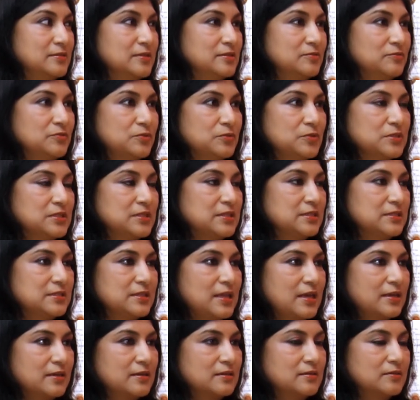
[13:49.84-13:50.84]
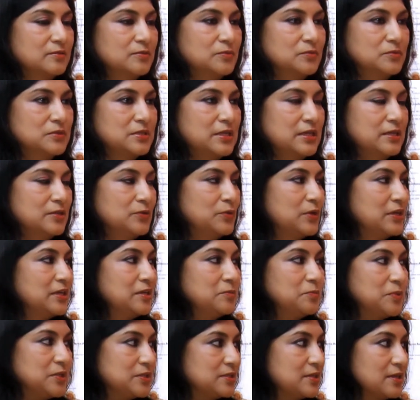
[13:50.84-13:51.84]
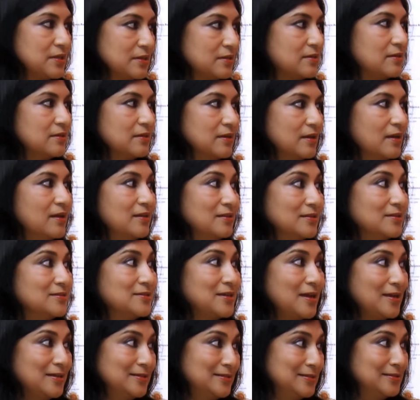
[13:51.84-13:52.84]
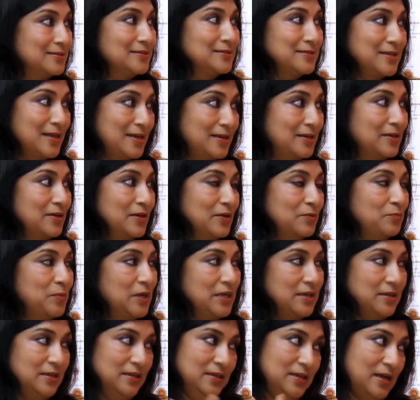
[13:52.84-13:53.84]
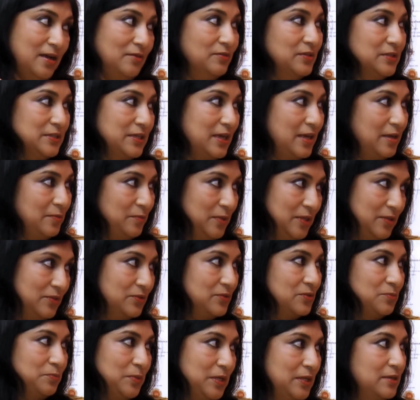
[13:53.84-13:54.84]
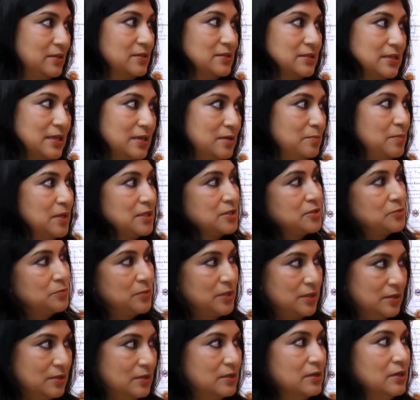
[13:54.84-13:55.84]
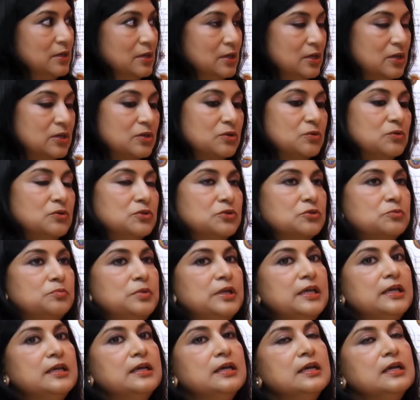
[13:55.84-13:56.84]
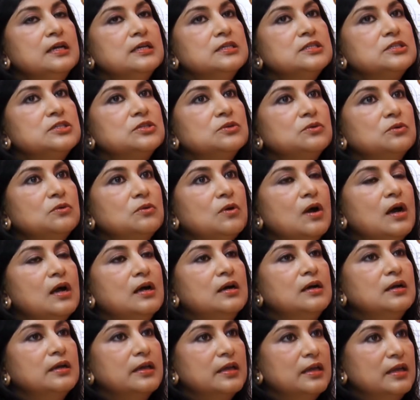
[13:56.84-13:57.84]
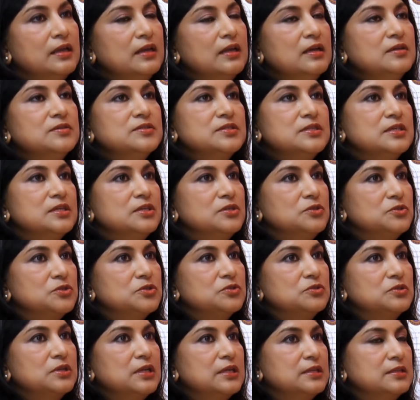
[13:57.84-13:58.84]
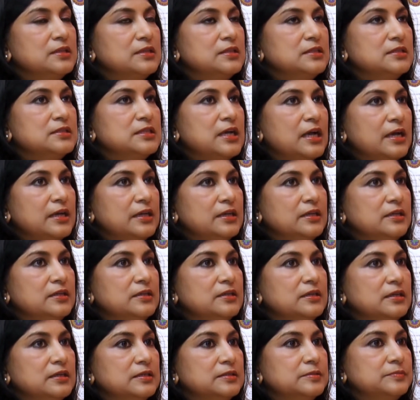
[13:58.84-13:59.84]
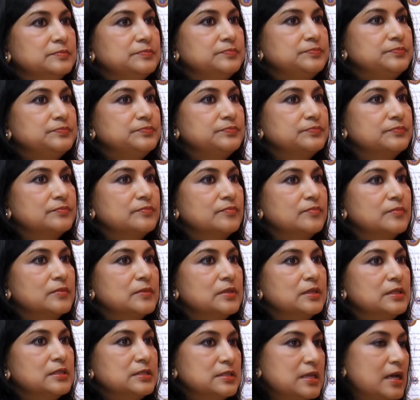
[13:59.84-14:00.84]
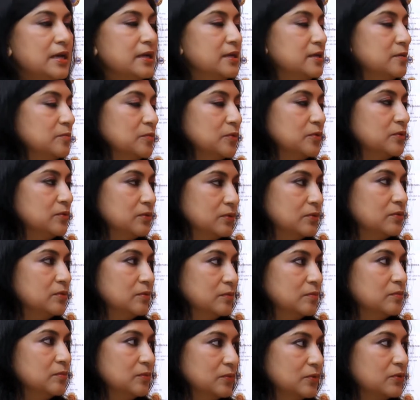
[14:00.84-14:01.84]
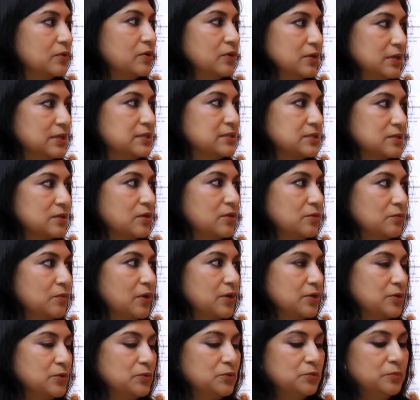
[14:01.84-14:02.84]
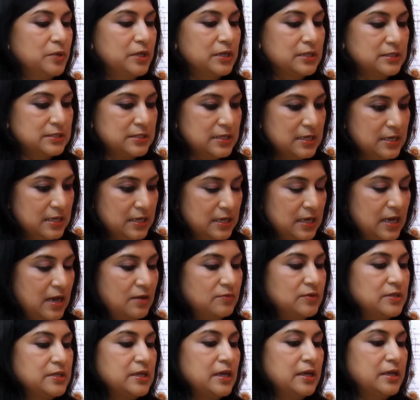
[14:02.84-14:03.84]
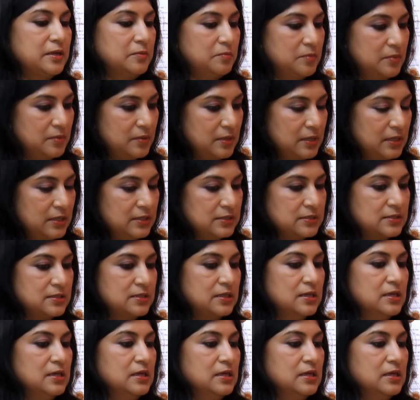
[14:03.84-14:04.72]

influence is like, say, 20%, and the child is designing around. But in our time, it was parents had a much bigger role to play. So again, I'll say you should let the child decide more or less on what to do, because our time, yes,